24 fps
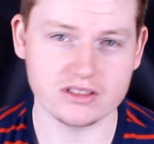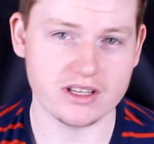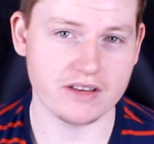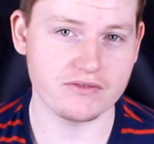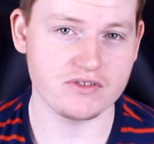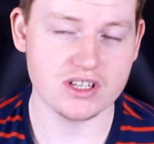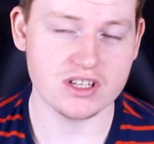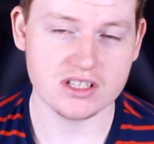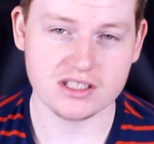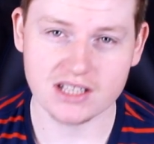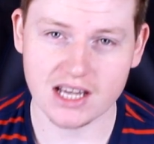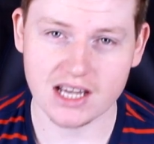They've
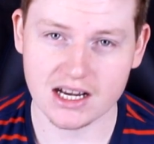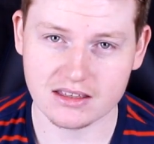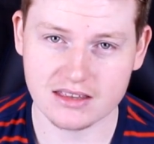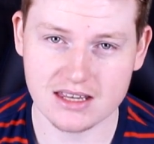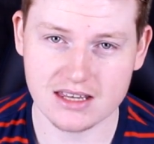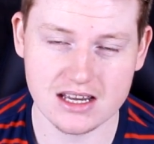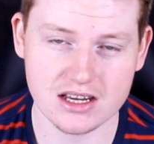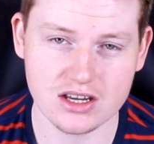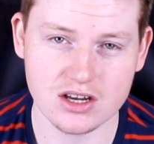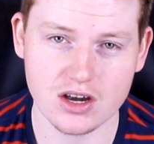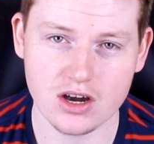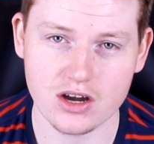just sacked
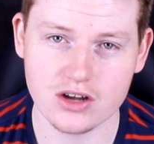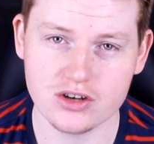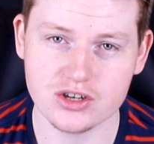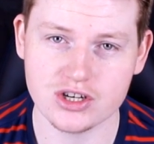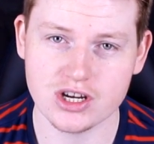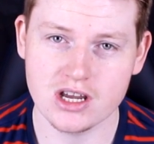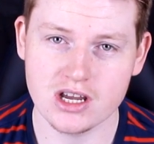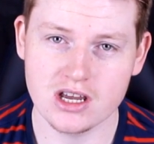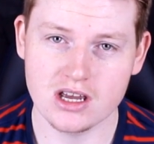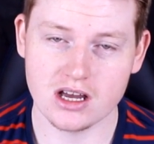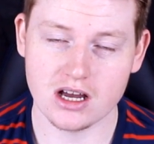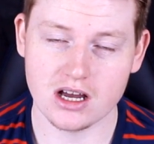their
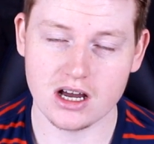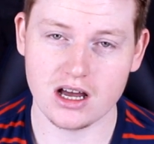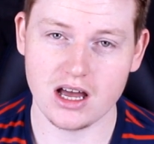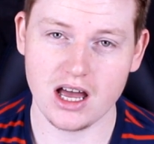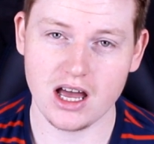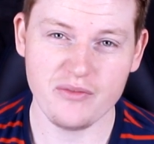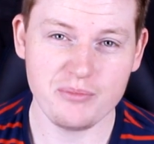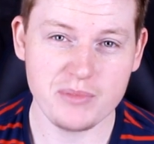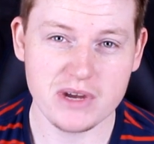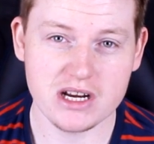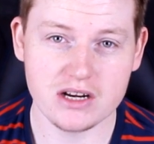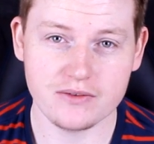coach,
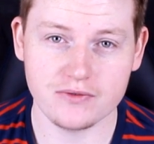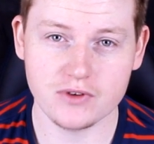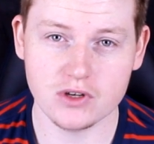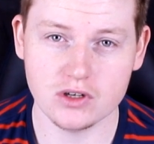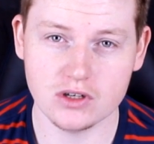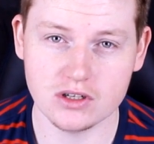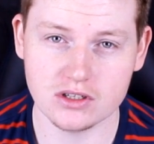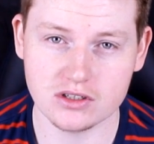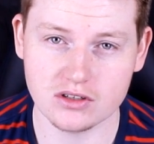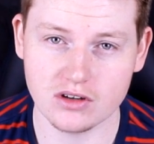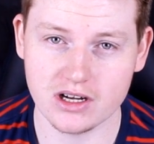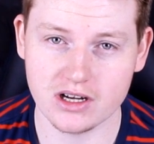haven't made a few
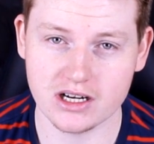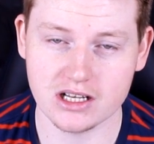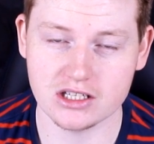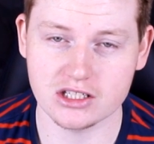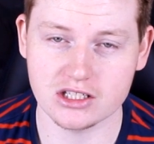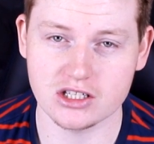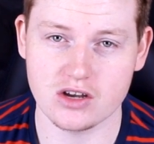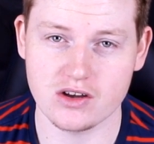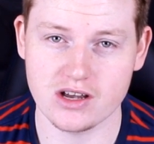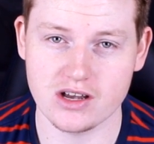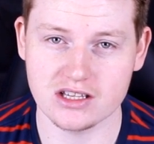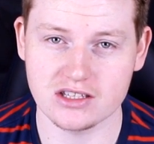new signings,
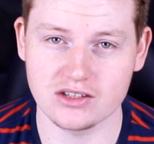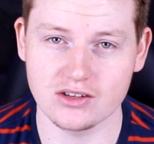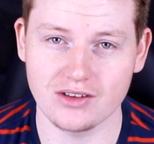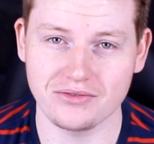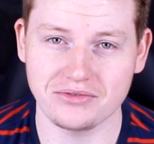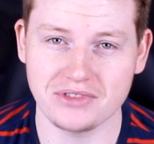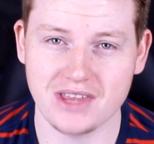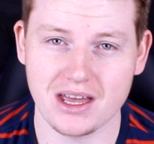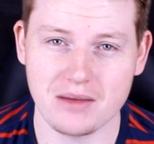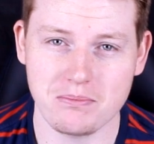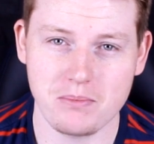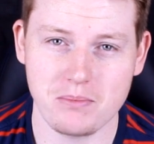so it's
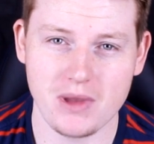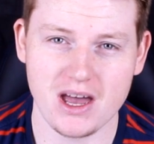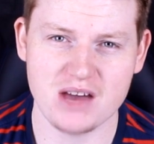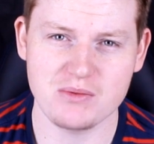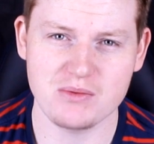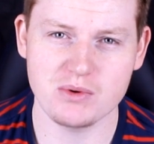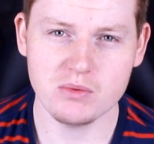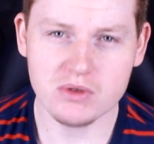not that bad.